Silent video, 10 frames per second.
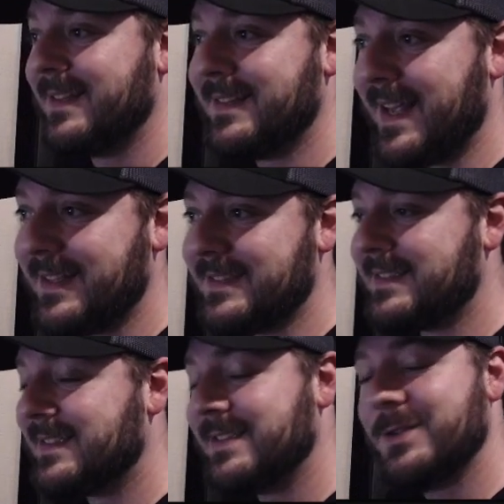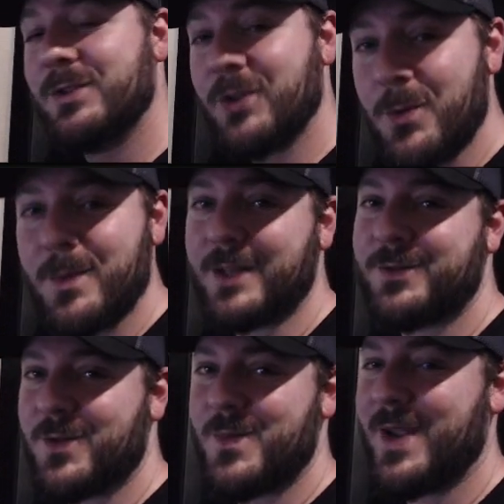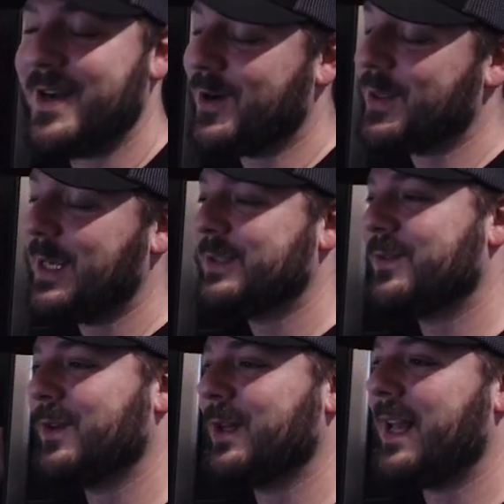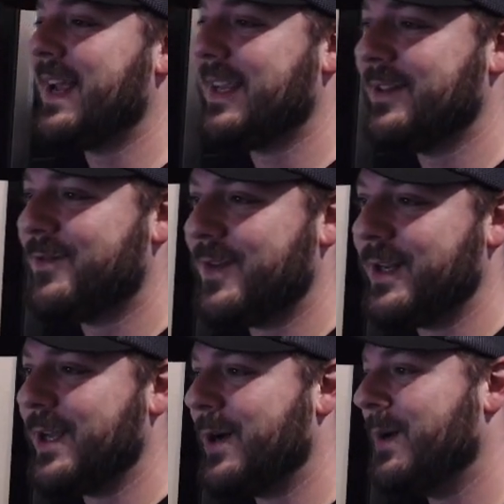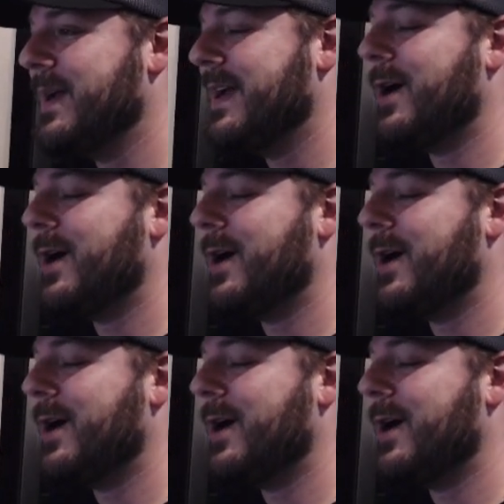Thanks so much for being here. Thanks for liking the video.